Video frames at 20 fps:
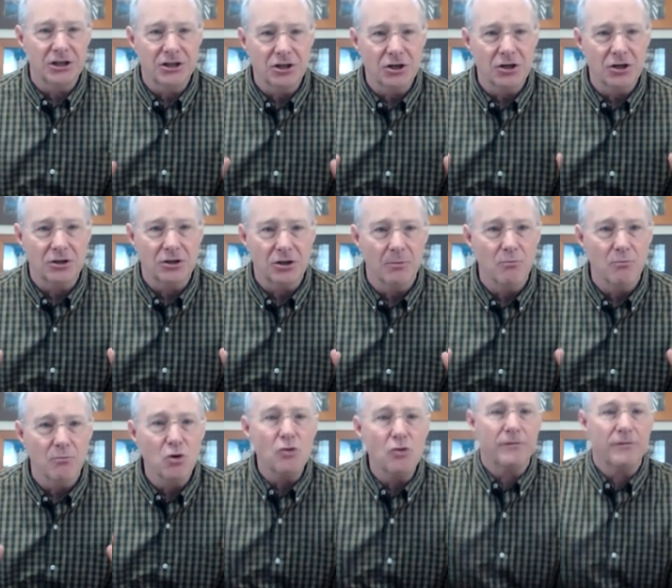to, to
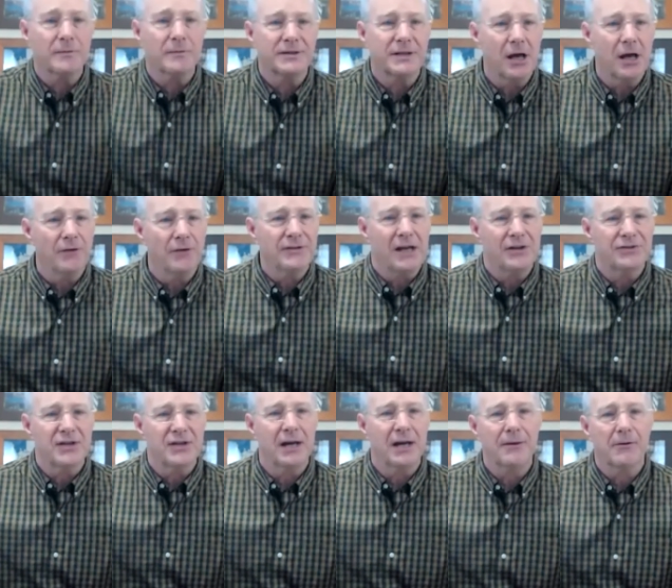move themselves
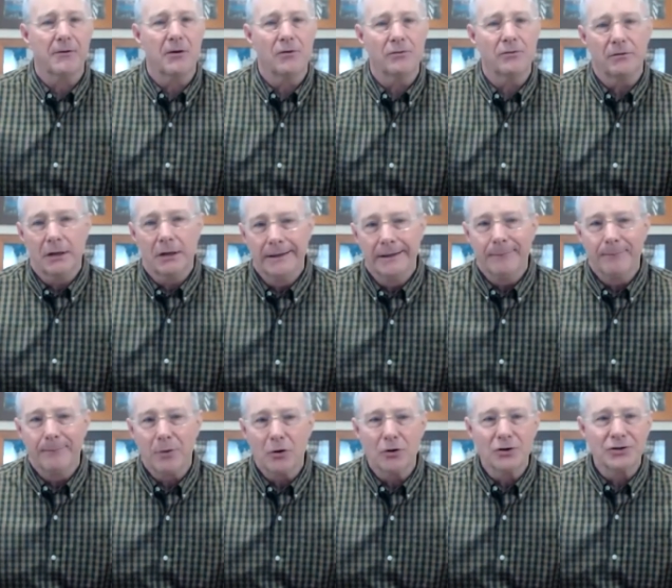outside their own
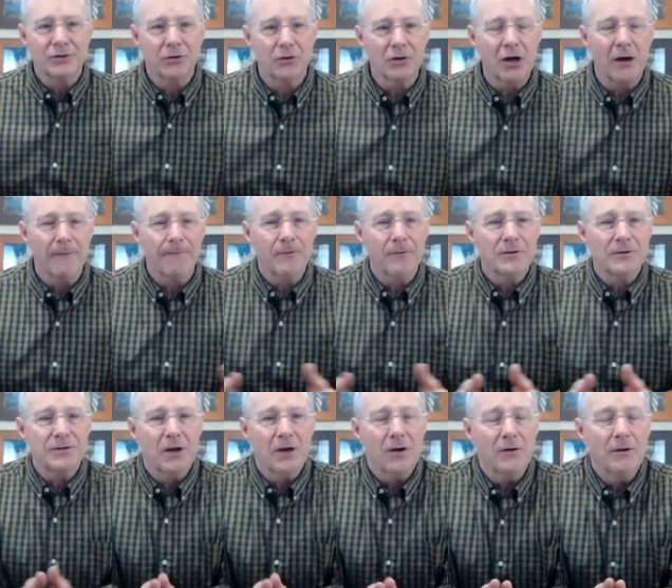personal comfort
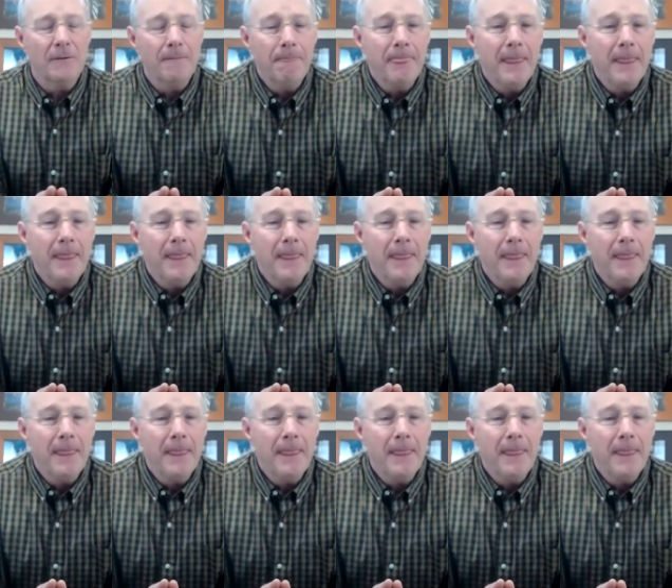zone.